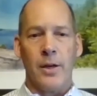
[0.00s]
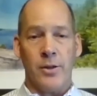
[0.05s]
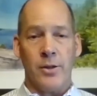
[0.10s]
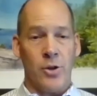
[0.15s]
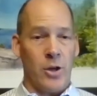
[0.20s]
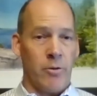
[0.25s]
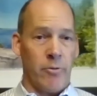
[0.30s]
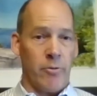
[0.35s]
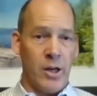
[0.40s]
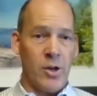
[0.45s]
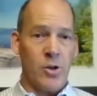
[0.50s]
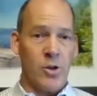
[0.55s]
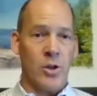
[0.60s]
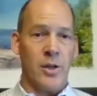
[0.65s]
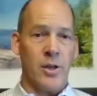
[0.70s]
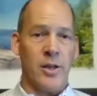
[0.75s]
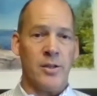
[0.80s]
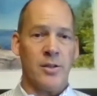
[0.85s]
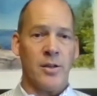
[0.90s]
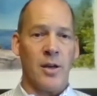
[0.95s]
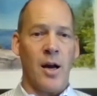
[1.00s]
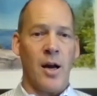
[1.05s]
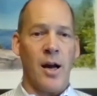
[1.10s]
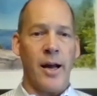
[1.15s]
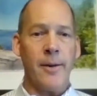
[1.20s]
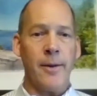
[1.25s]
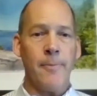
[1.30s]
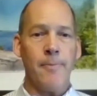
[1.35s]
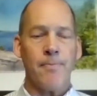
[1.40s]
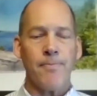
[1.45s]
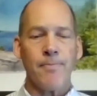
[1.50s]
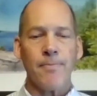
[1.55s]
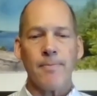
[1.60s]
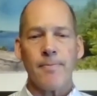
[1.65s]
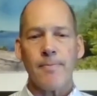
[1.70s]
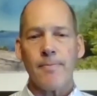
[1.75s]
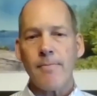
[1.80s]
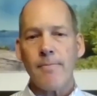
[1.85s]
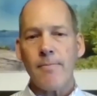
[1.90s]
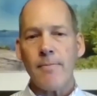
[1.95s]
generation is high.
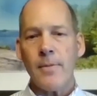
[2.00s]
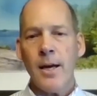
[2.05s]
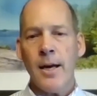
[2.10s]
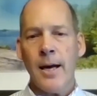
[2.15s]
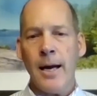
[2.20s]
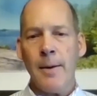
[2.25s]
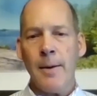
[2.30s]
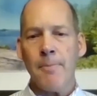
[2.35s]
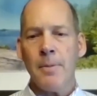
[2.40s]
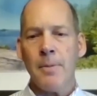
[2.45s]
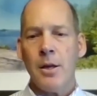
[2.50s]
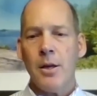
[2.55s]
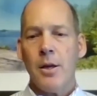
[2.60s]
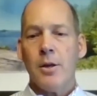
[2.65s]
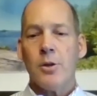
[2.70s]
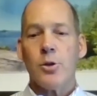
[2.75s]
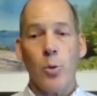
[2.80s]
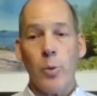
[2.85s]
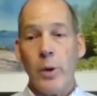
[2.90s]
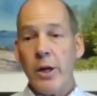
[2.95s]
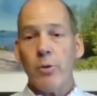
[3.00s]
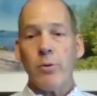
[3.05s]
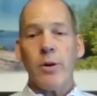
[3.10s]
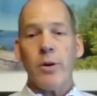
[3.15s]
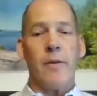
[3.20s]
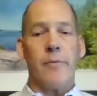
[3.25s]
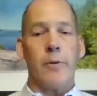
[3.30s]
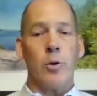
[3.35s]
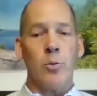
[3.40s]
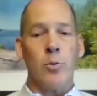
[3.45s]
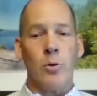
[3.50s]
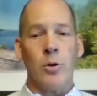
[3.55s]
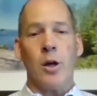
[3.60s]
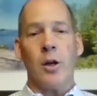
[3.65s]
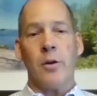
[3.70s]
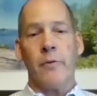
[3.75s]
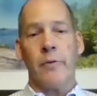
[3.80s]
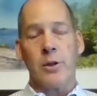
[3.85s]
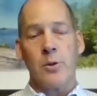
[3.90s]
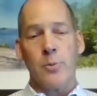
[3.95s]
So we don't have a whole
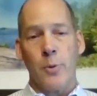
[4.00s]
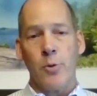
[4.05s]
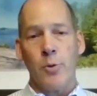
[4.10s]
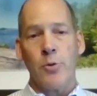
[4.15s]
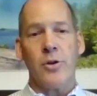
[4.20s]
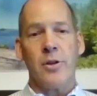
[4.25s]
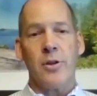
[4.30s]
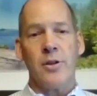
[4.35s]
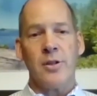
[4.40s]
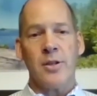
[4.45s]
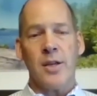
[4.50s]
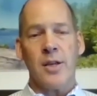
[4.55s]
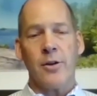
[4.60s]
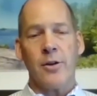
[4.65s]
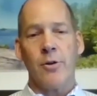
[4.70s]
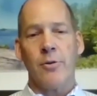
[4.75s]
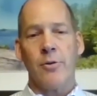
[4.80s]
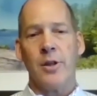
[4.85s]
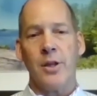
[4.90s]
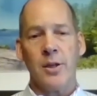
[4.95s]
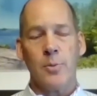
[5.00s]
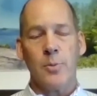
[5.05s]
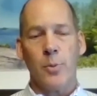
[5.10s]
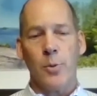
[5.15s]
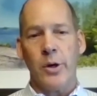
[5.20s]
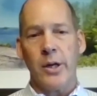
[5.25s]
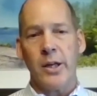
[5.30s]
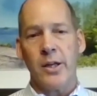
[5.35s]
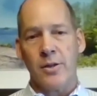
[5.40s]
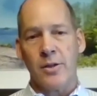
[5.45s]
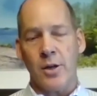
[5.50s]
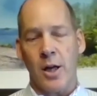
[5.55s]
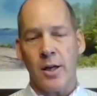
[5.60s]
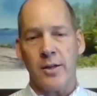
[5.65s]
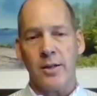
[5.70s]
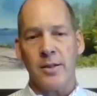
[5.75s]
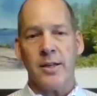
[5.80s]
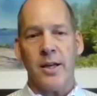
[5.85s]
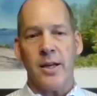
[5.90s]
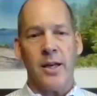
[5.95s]
lot of exposure to the sector at this point.
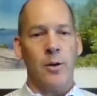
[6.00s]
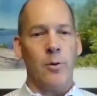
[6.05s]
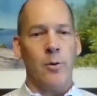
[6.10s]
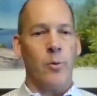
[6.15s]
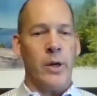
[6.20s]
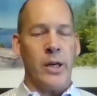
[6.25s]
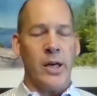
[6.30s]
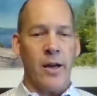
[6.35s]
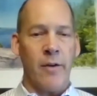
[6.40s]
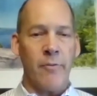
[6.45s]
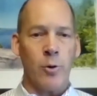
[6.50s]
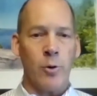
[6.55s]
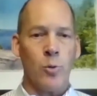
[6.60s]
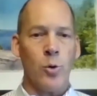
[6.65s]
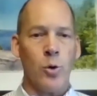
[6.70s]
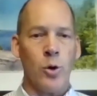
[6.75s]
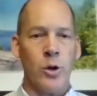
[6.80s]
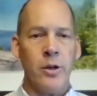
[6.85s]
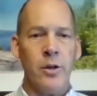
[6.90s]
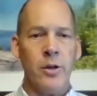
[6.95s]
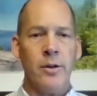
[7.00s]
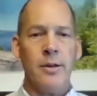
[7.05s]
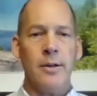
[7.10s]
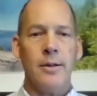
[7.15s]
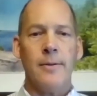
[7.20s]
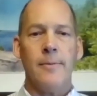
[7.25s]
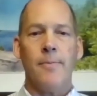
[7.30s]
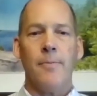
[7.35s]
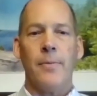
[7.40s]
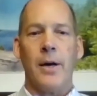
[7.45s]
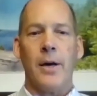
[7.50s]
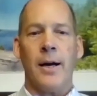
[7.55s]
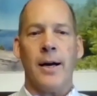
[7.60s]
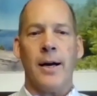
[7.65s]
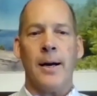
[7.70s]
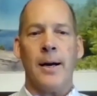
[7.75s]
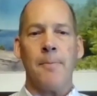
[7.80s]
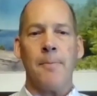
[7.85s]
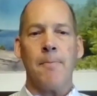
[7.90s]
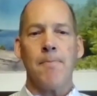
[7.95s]
Not to say that we never would,
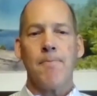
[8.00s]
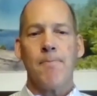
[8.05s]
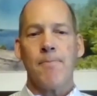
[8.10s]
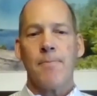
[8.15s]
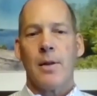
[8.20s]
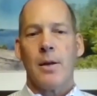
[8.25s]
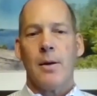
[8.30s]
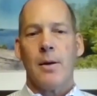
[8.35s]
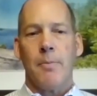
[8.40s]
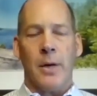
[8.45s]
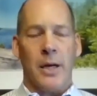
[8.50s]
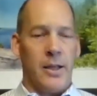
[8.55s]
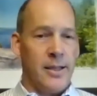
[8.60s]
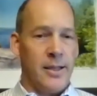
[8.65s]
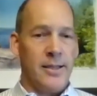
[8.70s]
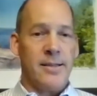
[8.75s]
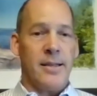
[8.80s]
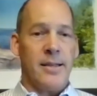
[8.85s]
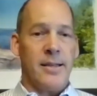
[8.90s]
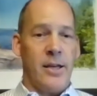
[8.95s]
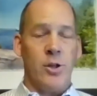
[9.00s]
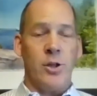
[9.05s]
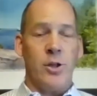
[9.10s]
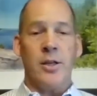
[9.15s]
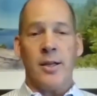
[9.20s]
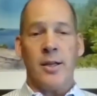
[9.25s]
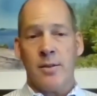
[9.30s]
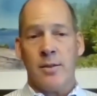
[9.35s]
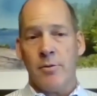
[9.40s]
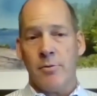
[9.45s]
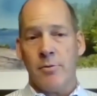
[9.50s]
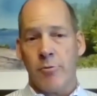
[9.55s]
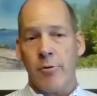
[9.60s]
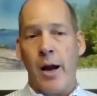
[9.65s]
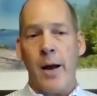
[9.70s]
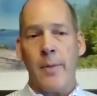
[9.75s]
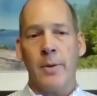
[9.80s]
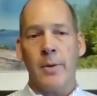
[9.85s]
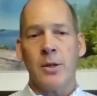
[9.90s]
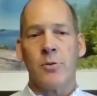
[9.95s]
but at this stage, it doesn't
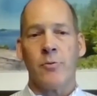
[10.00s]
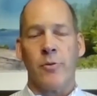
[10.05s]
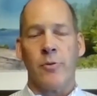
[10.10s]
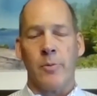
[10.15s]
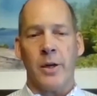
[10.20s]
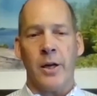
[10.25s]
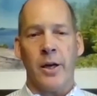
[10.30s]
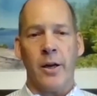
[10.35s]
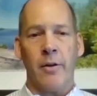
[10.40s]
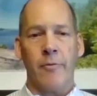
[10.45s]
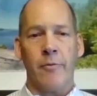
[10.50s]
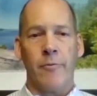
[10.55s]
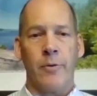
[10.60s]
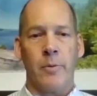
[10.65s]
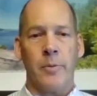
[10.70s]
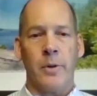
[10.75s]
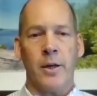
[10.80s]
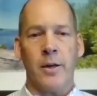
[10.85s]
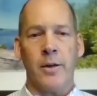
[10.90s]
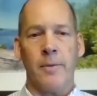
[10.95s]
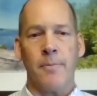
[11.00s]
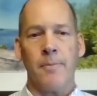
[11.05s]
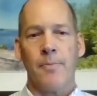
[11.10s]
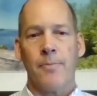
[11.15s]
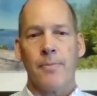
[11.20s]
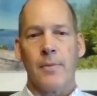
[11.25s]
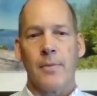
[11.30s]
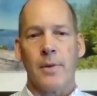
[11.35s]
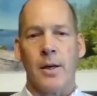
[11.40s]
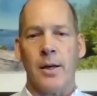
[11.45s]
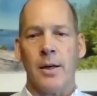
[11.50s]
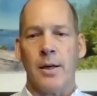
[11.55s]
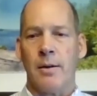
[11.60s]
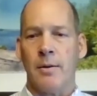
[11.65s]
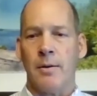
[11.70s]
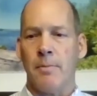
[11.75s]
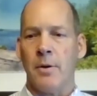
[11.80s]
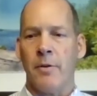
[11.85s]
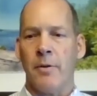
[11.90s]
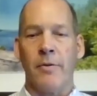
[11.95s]
grab us from a
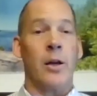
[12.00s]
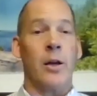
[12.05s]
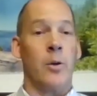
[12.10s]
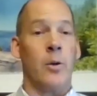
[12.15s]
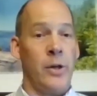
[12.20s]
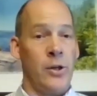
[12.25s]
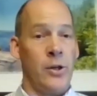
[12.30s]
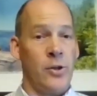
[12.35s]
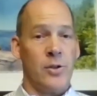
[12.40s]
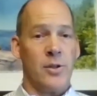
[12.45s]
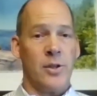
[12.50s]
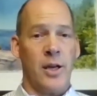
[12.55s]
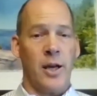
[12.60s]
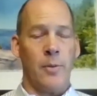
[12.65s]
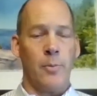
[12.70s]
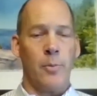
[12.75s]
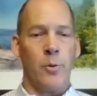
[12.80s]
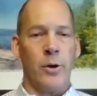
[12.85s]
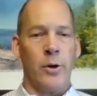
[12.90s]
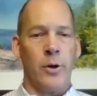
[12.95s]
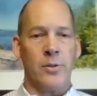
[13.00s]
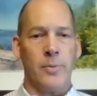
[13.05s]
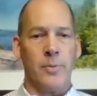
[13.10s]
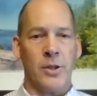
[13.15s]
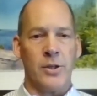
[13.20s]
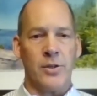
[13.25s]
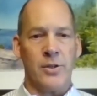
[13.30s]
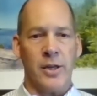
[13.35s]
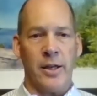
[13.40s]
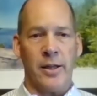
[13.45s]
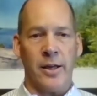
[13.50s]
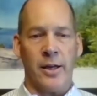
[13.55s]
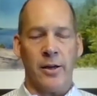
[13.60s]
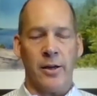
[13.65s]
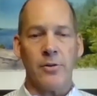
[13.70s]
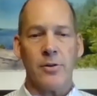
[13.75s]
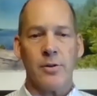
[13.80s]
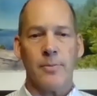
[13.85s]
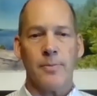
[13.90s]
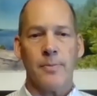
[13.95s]
valuation standpoint as much as anything
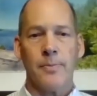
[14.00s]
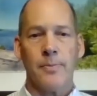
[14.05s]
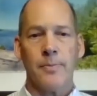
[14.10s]
else.